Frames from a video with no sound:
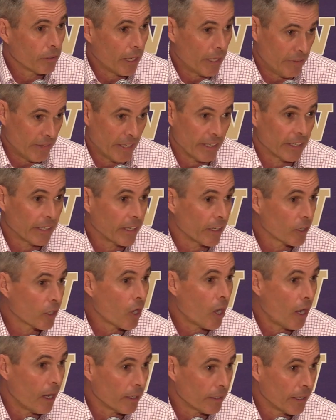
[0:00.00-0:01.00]
And then he get
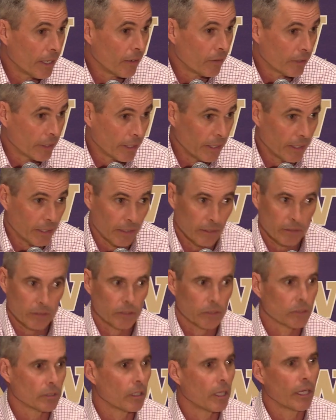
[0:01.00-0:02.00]
caught now and again. And it's
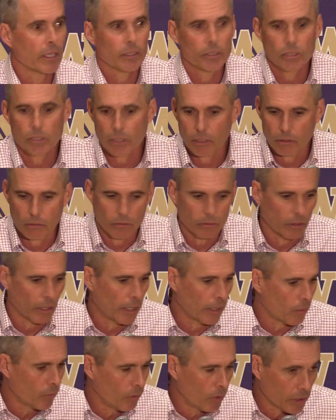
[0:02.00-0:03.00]
just like, so
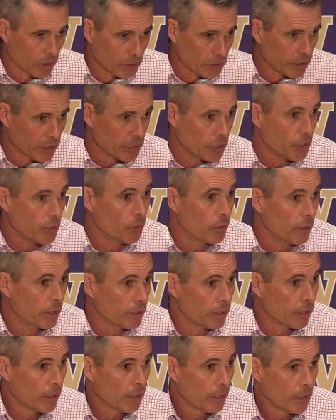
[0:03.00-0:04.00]
like, what is he
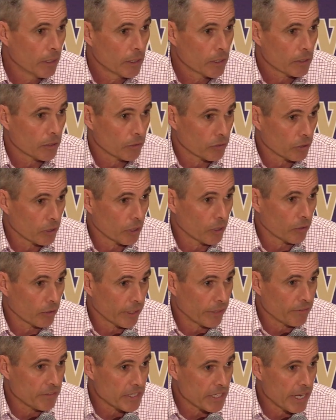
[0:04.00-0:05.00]
doing? So there's a little
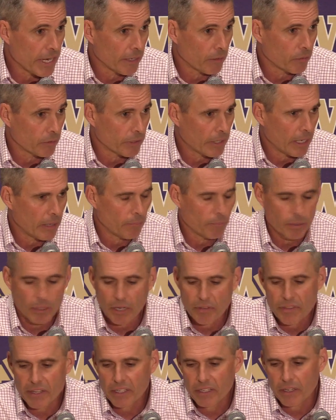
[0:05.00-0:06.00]
give and take with that. But
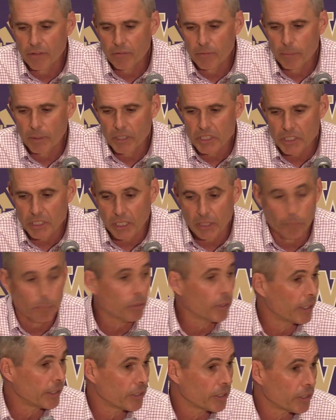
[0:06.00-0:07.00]
I think everybody's got to
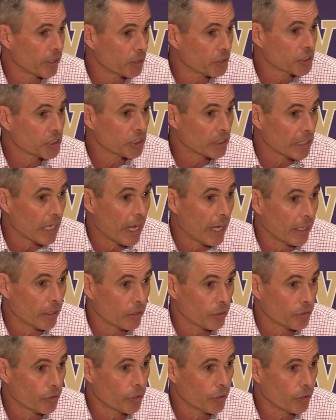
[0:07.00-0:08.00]
play to their
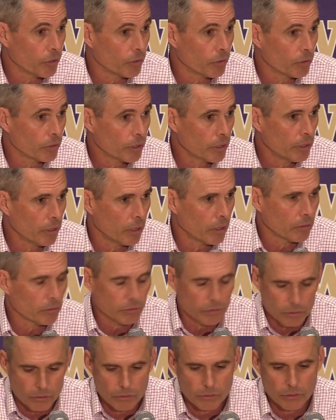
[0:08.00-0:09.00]
style too. You know,
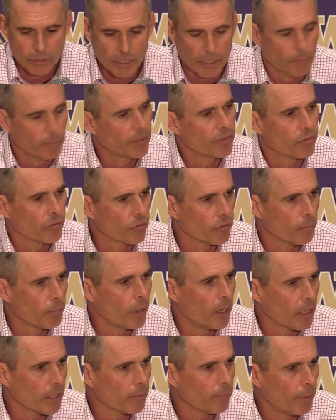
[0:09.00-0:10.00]
Jacob Eason's a
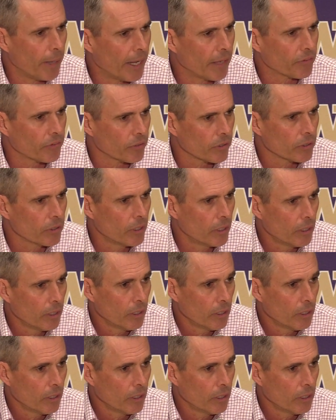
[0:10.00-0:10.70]
pocket passer.